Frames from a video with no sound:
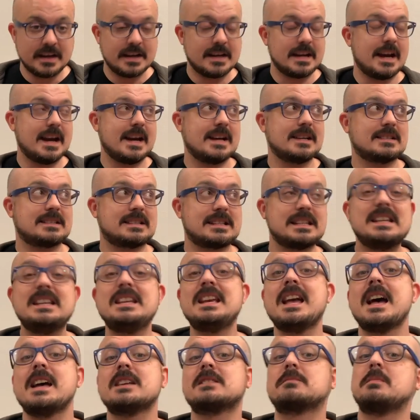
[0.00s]
as he
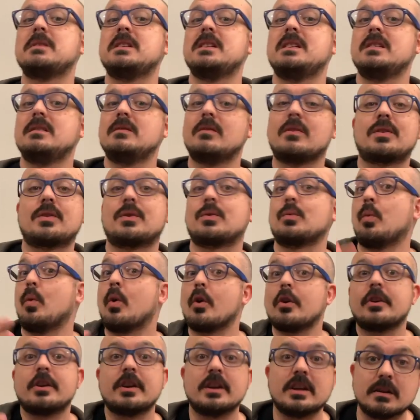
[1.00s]
has been
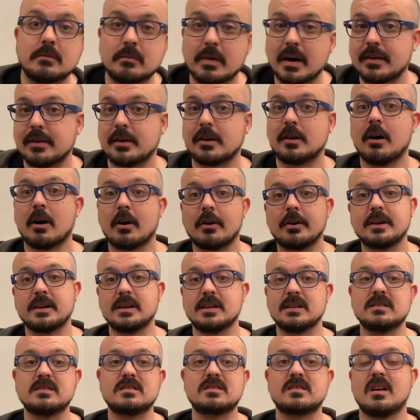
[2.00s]
thwarted by the
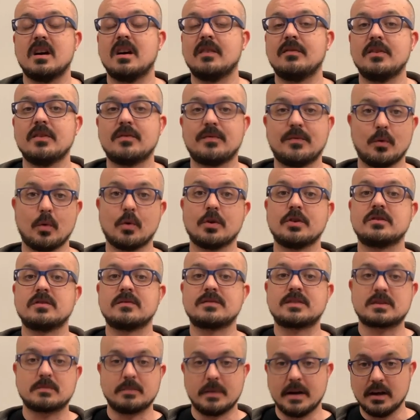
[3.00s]
Guardians of the Forge of
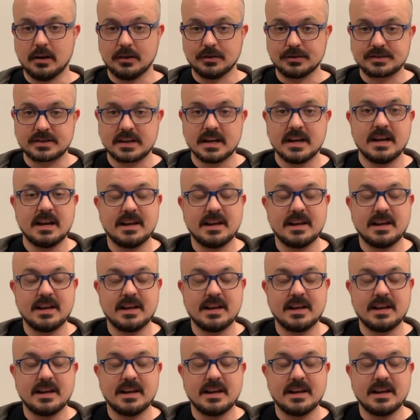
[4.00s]
Spells.